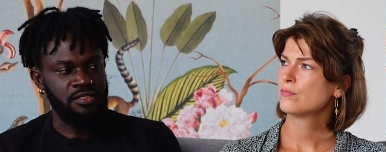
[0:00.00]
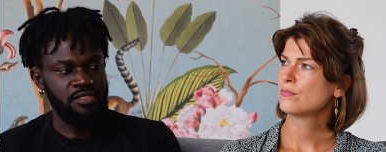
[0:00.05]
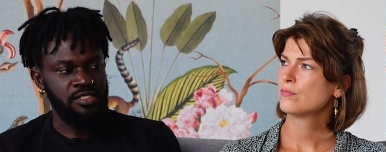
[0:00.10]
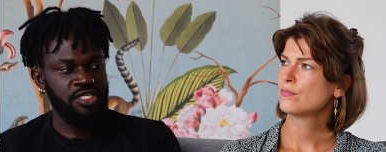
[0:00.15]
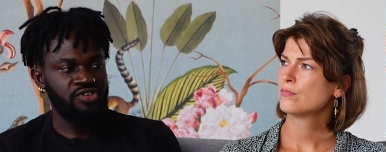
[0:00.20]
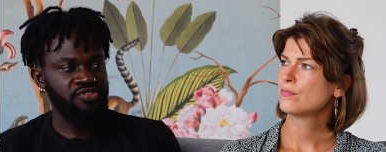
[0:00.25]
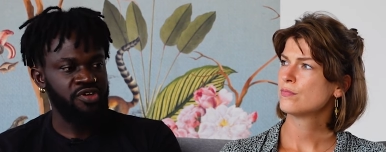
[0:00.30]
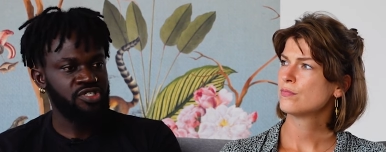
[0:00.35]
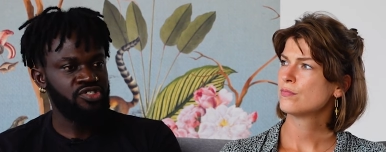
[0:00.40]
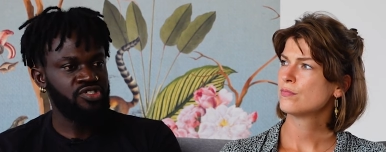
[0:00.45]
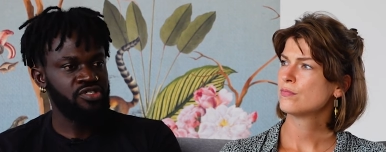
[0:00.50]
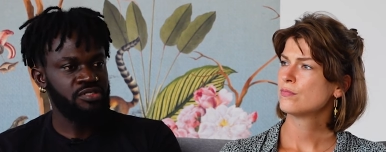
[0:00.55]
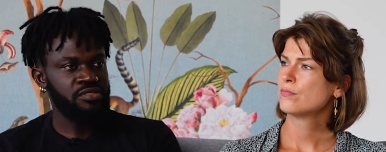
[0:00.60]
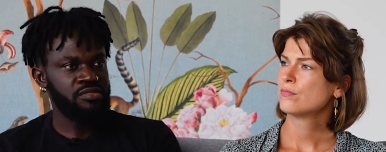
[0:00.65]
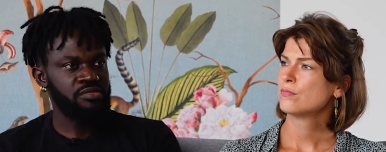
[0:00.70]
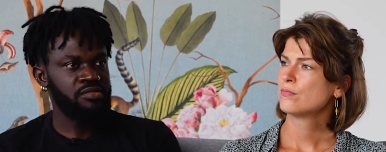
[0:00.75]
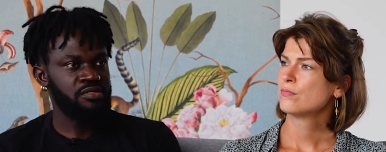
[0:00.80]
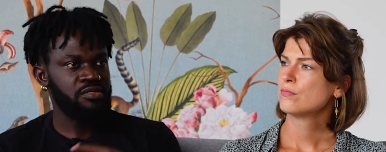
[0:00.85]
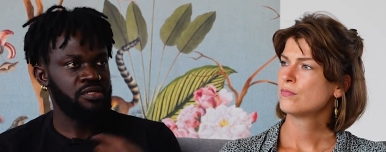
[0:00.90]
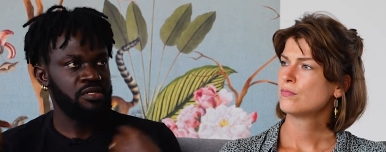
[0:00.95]

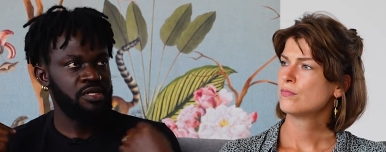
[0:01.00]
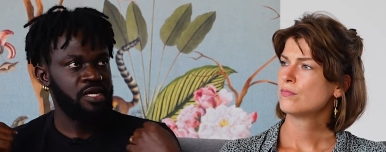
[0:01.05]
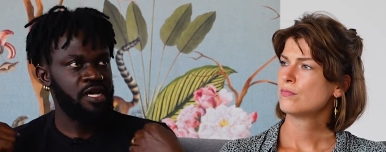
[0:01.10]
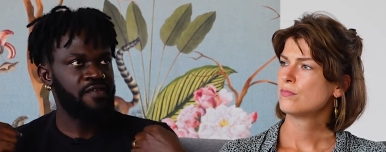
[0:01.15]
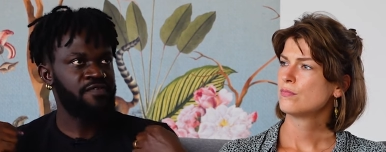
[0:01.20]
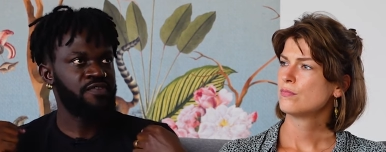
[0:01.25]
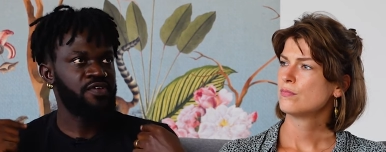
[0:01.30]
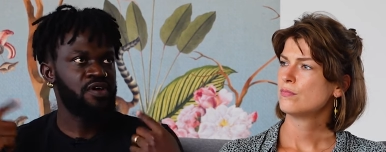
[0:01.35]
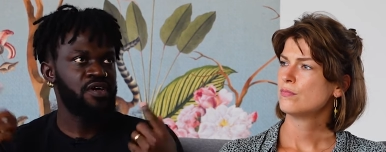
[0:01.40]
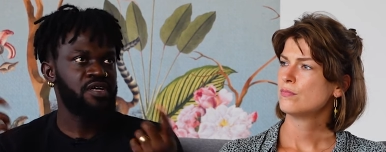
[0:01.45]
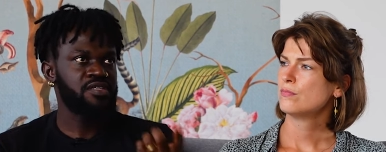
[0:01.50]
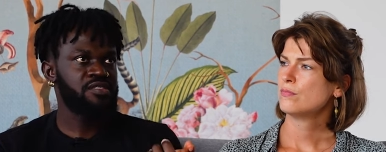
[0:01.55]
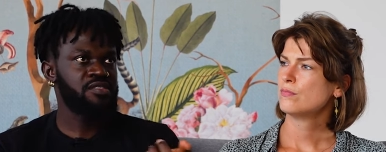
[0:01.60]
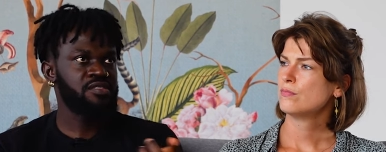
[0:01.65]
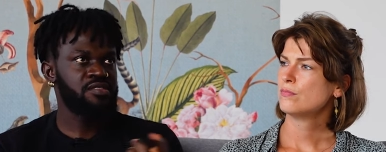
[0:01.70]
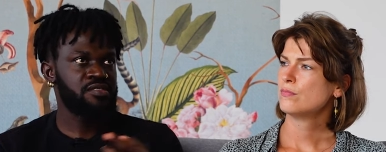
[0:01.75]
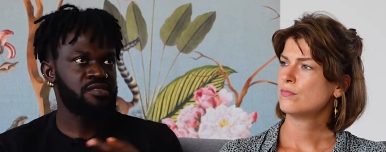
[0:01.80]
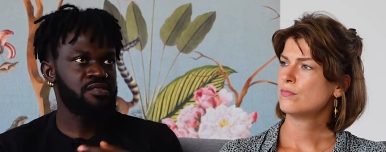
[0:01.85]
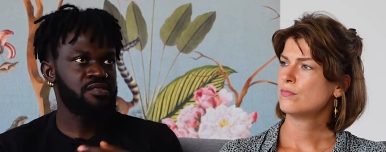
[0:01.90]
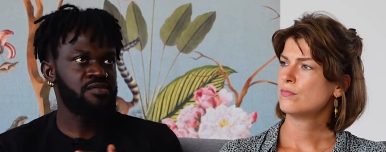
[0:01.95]
Speaker 1: generation after
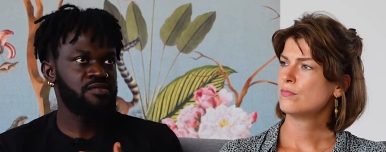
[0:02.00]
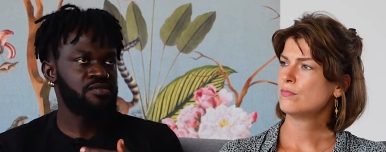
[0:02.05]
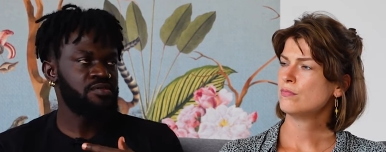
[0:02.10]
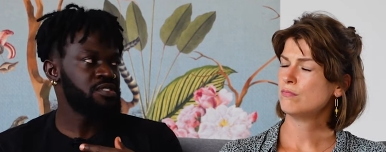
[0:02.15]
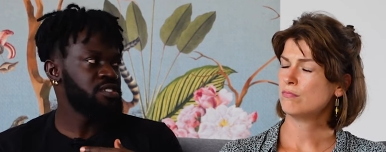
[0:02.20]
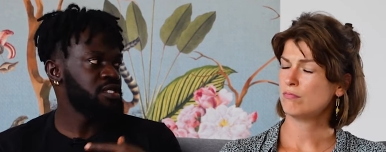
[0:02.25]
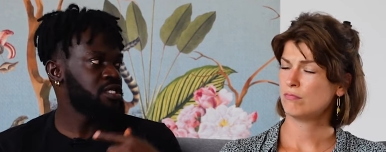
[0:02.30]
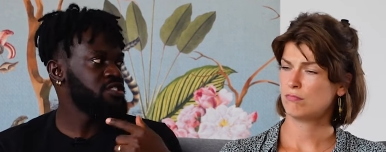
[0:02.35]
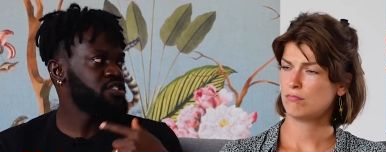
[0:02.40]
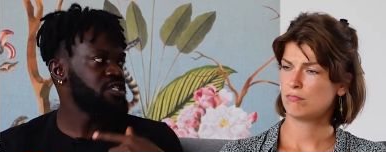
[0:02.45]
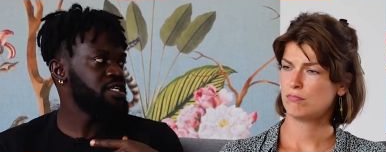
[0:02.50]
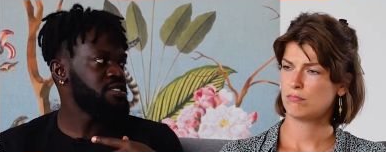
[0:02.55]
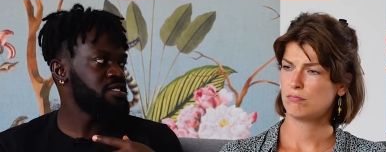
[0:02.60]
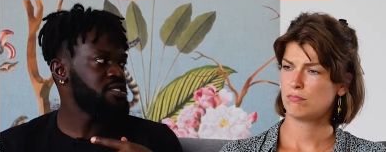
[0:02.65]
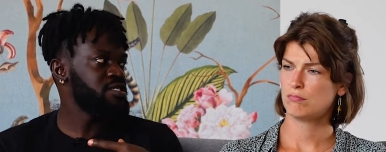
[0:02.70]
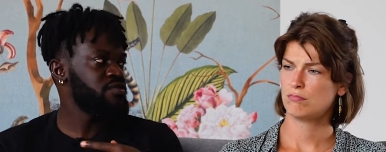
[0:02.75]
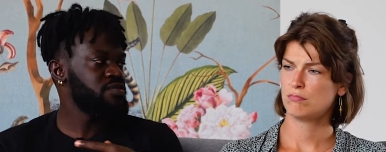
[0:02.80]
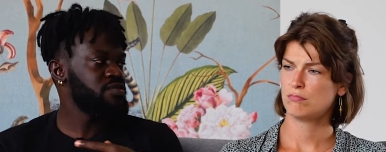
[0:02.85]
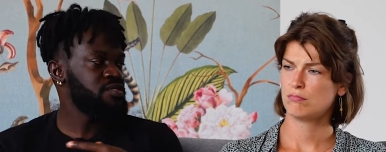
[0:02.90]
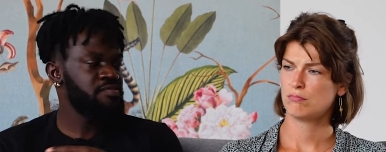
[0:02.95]
us, or is it a Gen
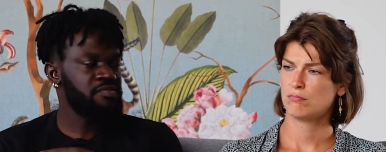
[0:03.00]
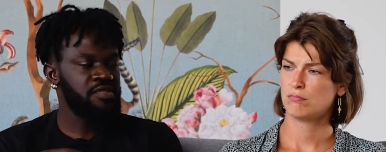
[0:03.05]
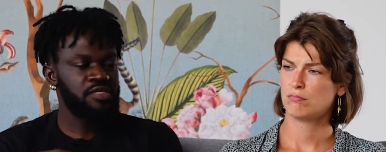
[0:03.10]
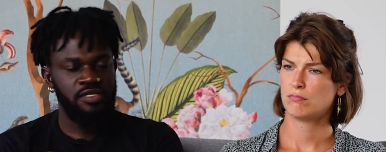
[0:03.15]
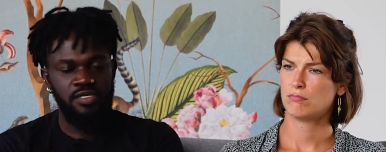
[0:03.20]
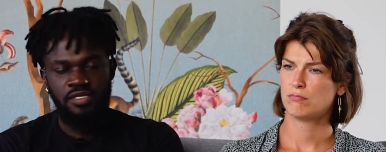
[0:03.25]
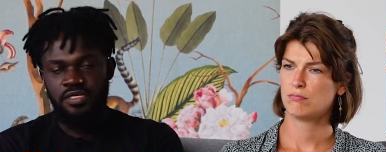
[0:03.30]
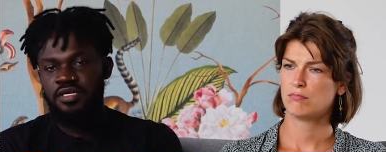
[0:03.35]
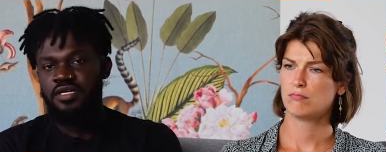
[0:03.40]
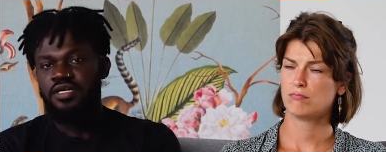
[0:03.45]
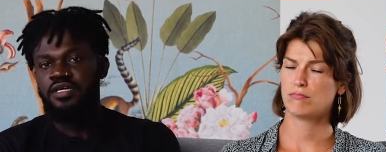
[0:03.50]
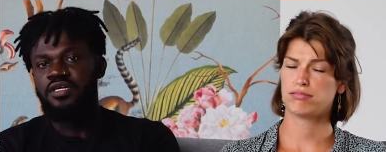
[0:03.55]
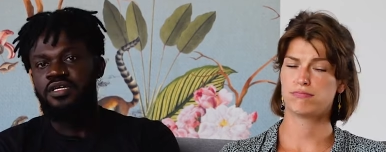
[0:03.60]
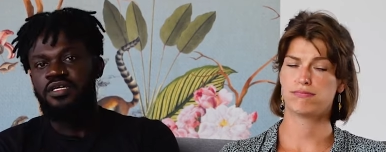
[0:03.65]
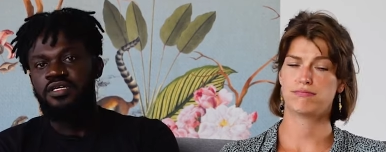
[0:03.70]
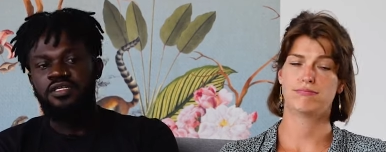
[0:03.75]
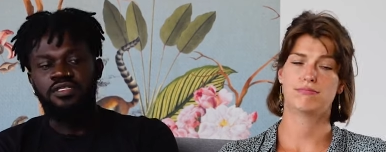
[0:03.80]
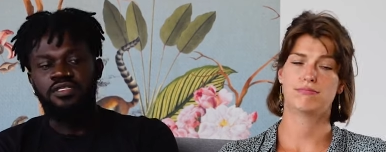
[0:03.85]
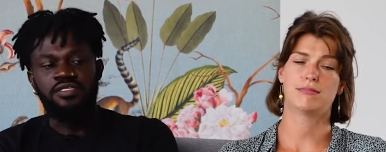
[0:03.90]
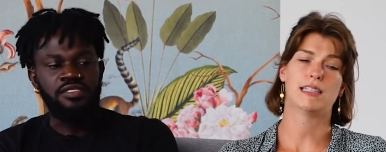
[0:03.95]
Z or something?
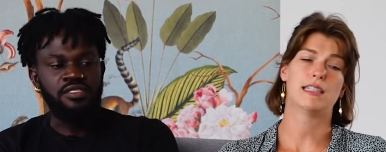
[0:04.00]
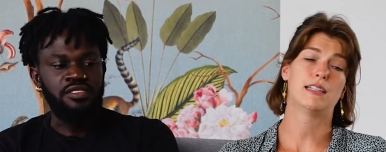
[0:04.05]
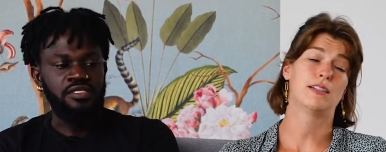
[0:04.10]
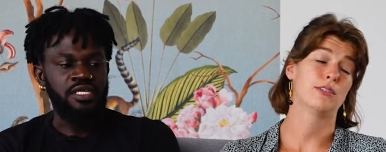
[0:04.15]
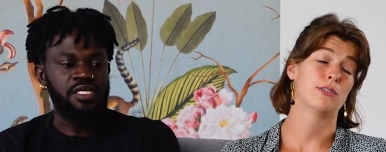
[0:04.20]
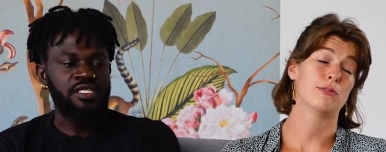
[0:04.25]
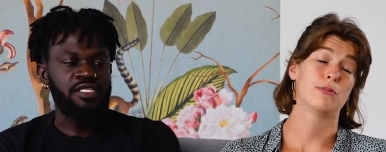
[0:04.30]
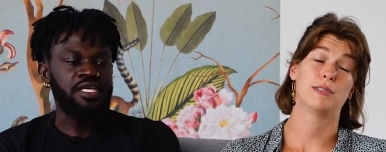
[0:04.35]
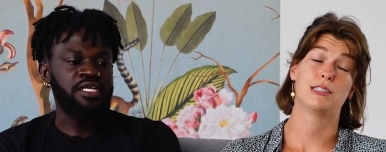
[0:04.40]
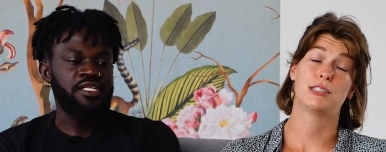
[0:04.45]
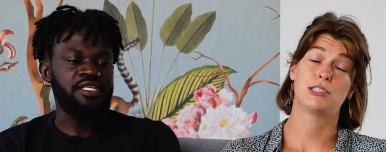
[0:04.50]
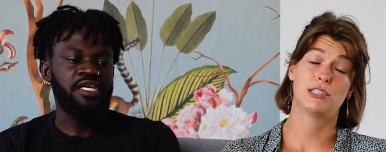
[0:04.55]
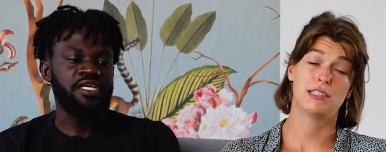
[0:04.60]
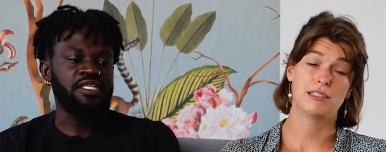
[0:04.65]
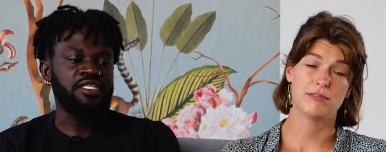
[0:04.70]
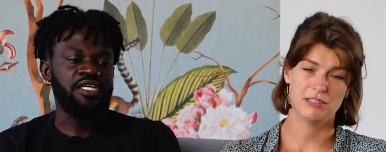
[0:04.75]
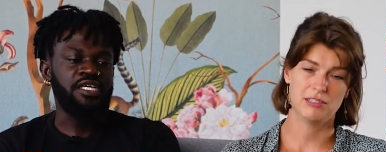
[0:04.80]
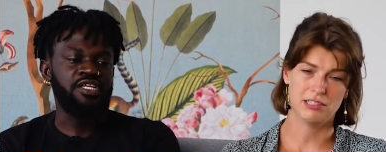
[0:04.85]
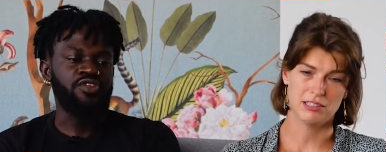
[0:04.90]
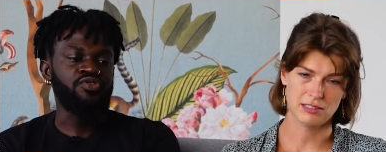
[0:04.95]
they, They they,
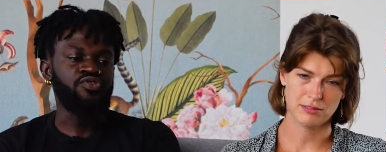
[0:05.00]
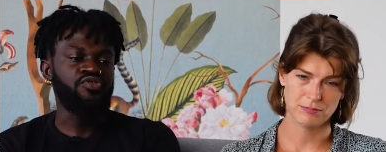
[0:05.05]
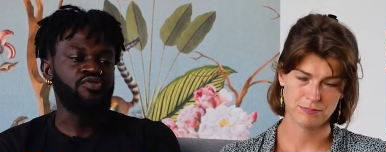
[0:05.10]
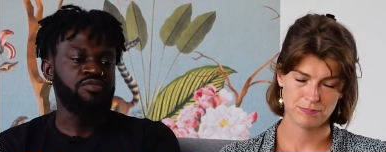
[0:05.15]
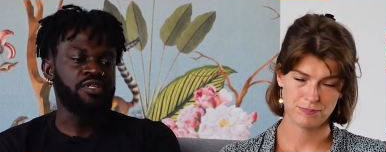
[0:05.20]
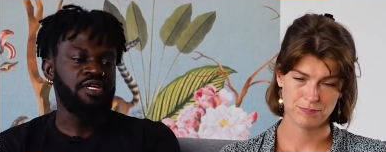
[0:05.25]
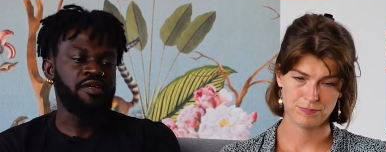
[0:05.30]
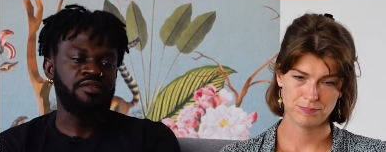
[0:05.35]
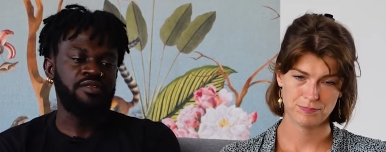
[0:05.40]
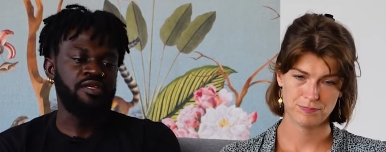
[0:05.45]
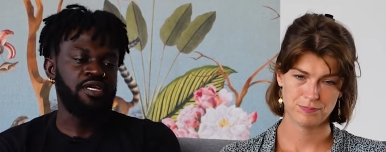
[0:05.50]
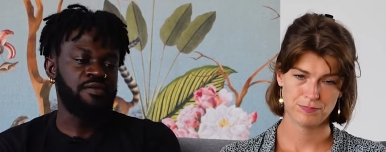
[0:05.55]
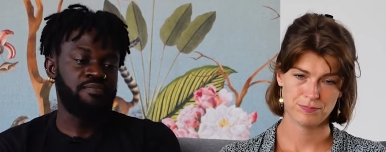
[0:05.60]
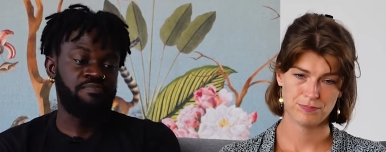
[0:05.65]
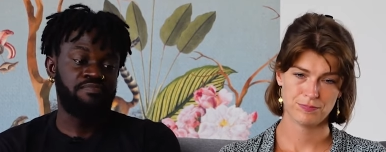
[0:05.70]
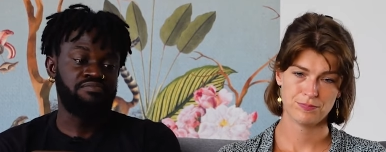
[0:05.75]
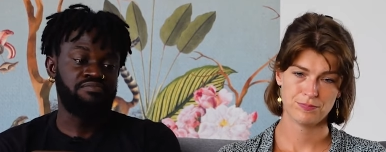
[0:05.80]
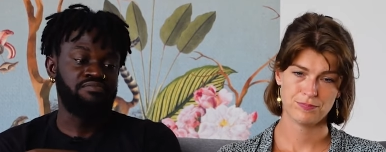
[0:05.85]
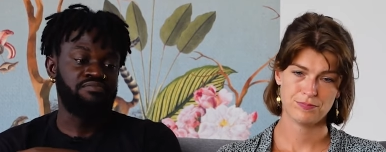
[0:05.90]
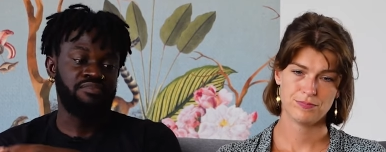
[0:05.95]
do they, they
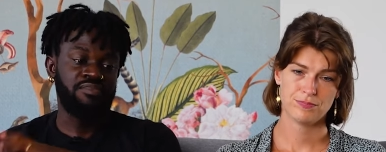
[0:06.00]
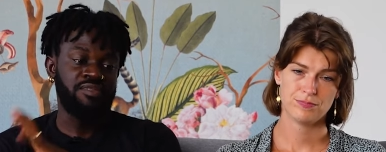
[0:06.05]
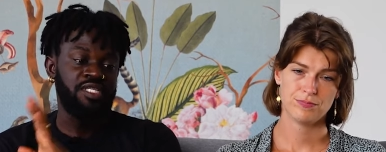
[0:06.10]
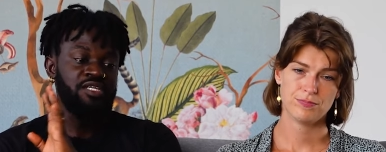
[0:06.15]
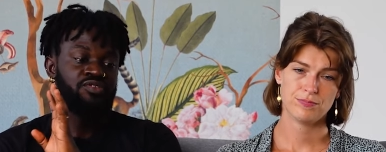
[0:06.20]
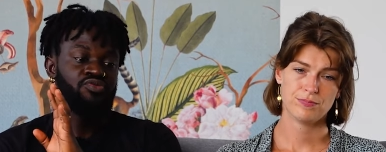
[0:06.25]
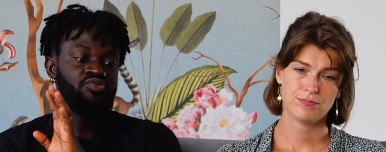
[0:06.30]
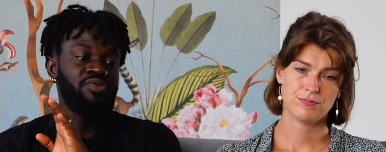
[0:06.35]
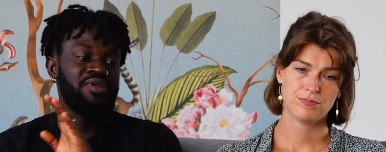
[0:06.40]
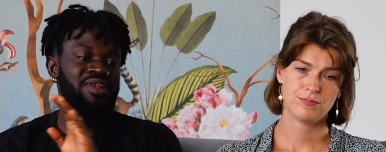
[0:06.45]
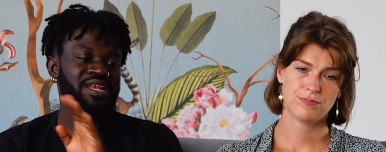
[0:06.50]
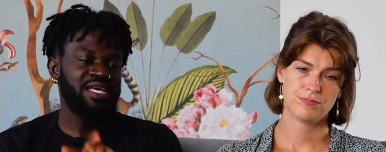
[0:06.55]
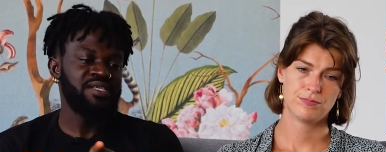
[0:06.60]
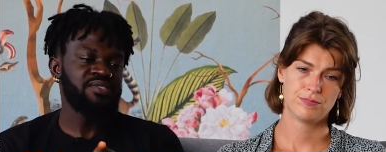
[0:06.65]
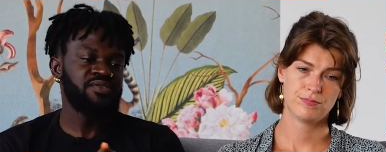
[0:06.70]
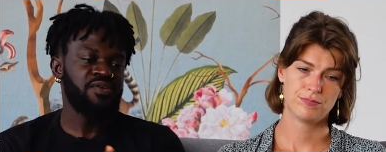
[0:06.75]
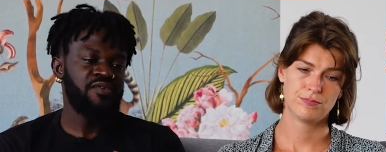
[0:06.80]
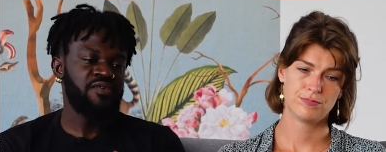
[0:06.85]
they do less